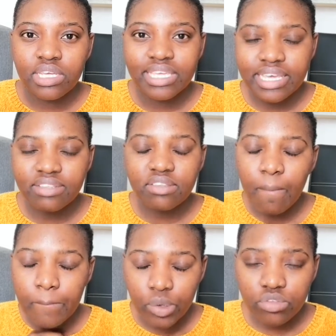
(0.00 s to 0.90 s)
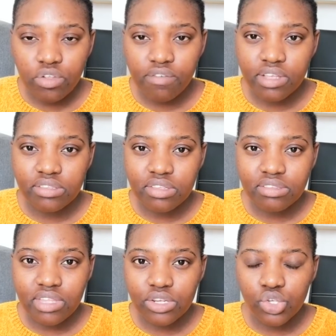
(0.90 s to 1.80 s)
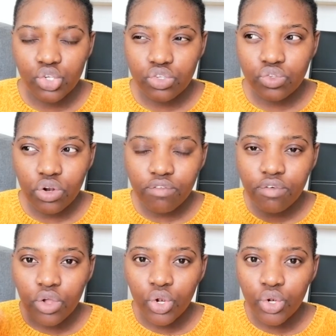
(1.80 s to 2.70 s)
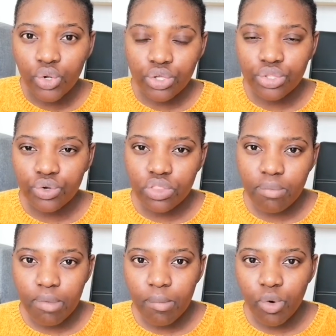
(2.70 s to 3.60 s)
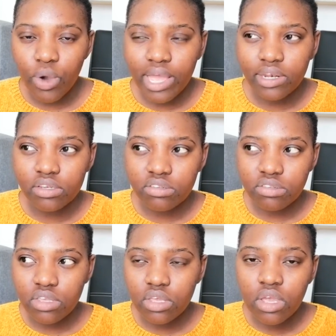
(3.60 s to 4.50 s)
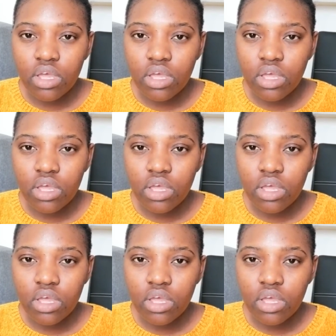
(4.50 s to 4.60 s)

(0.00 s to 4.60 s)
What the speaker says: gets most of us is that you just sort of look through the memo and see